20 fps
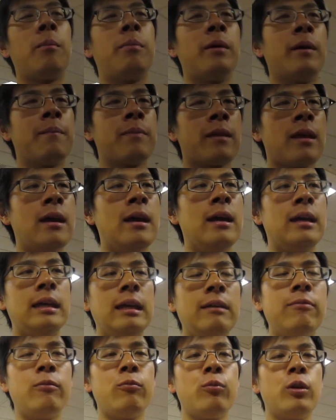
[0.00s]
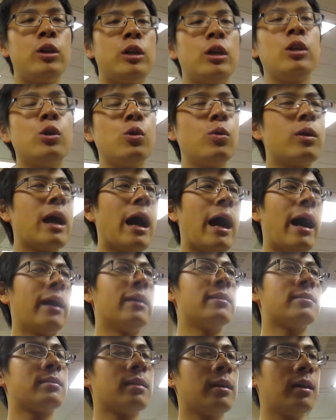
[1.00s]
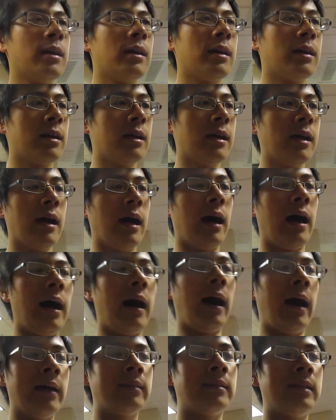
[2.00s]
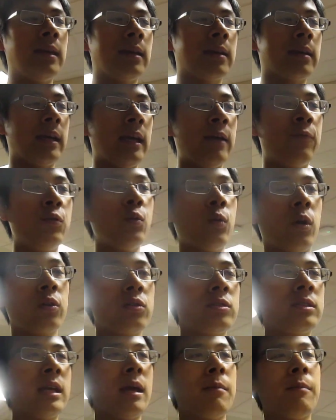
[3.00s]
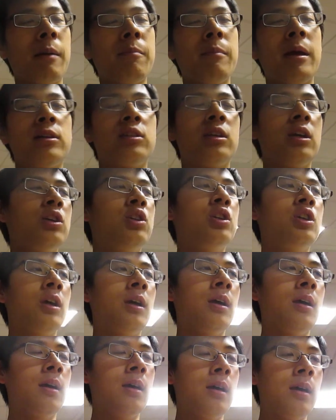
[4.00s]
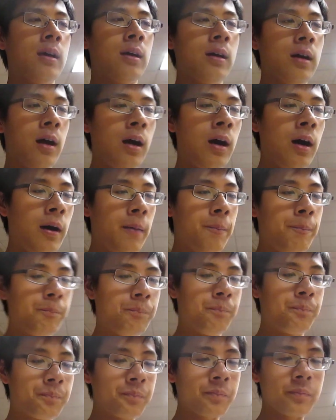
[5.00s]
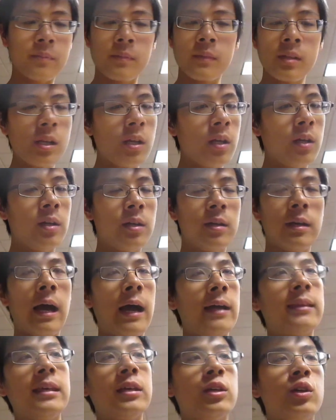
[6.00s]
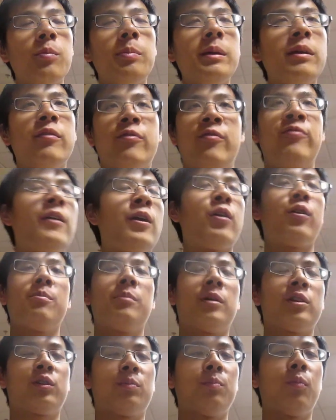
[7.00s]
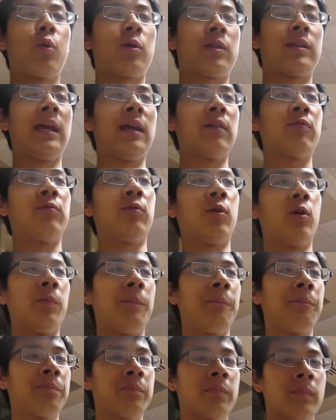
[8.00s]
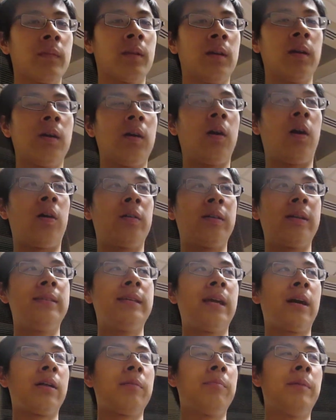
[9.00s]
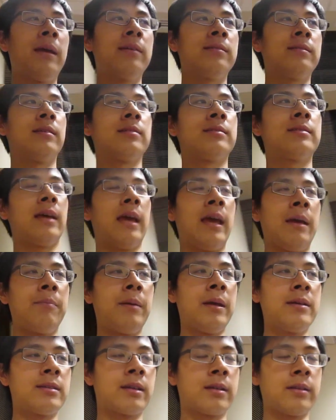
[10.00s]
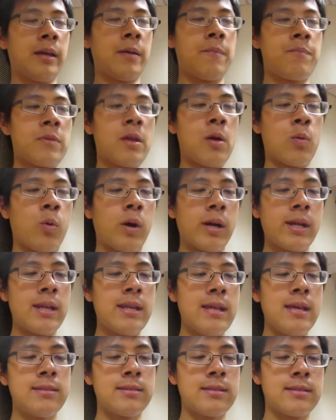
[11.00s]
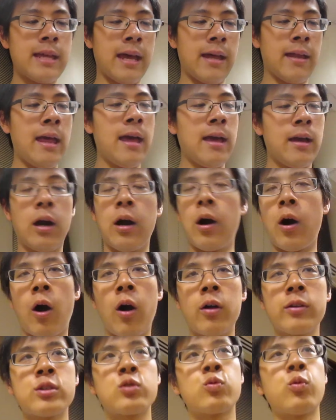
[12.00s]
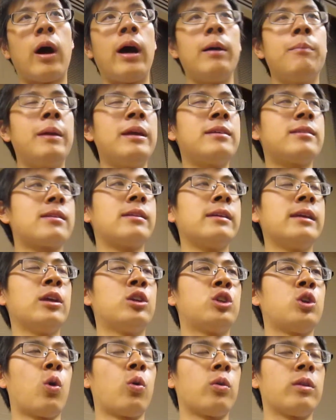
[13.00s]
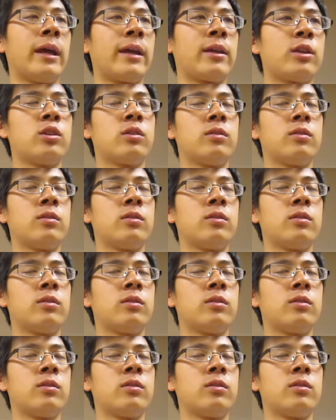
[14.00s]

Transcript: But even reaching you guys, I think if you understand my message, um, I think you'll be very much more thankful on a daily basis. And basically, what it is is that on this ride, basically, it showed like